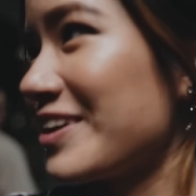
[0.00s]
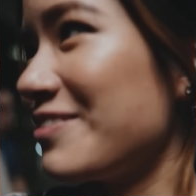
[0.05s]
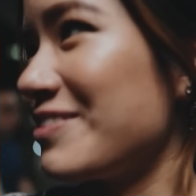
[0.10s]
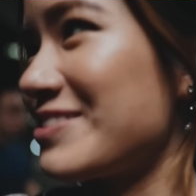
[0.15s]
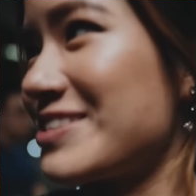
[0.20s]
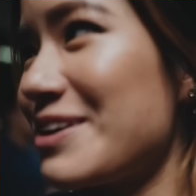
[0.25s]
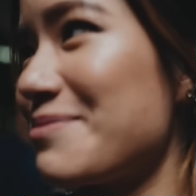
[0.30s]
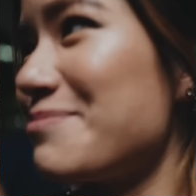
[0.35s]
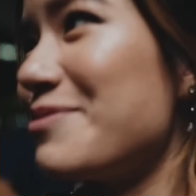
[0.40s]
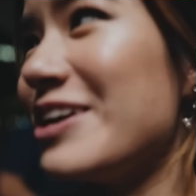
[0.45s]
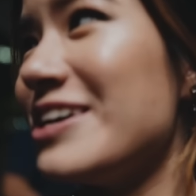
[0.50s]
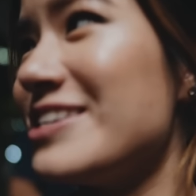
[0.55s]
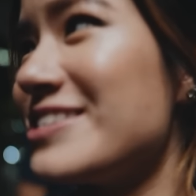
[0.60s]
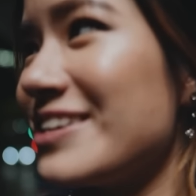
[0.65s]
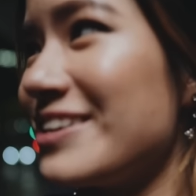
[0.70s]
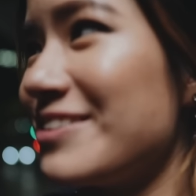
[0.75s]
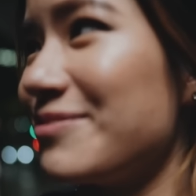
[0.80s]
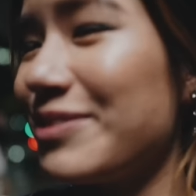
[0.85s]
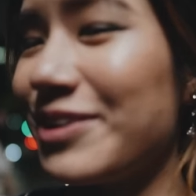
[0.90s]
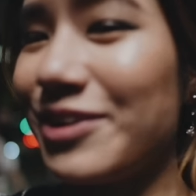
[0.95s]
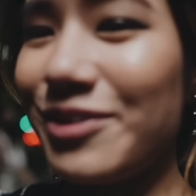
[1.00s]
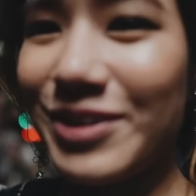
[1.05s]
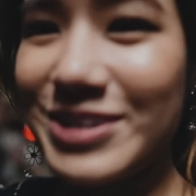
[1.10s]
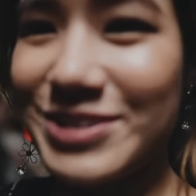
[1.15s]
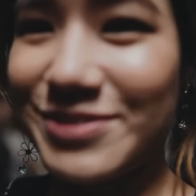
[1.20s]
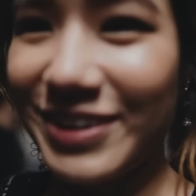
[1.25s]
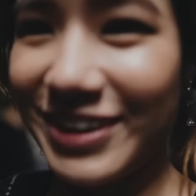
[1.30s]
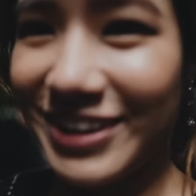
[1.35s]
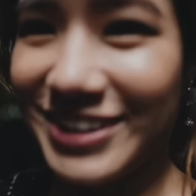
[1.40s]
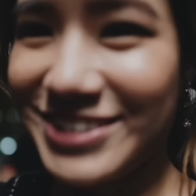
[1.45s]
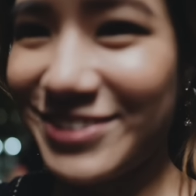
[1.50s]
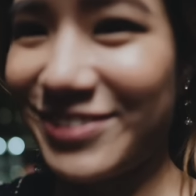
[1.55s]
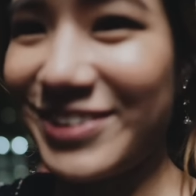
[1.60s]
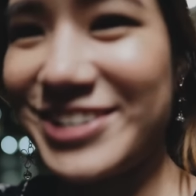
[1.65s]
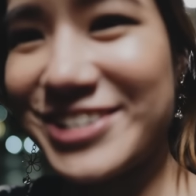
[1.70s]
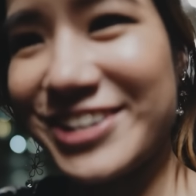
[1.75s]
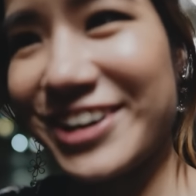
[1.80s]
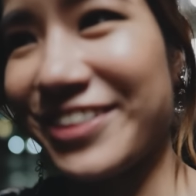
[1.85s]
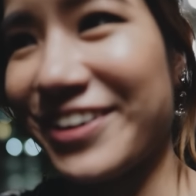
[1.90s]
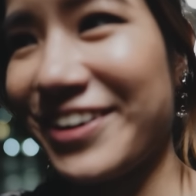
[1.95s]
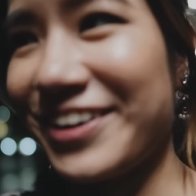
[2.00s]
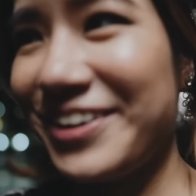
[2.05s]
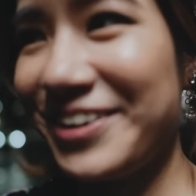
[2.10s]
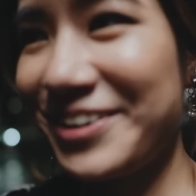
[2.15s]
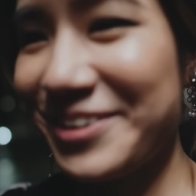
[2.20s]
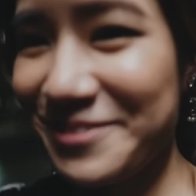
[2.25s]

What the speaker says: For some reason, we always run into each other.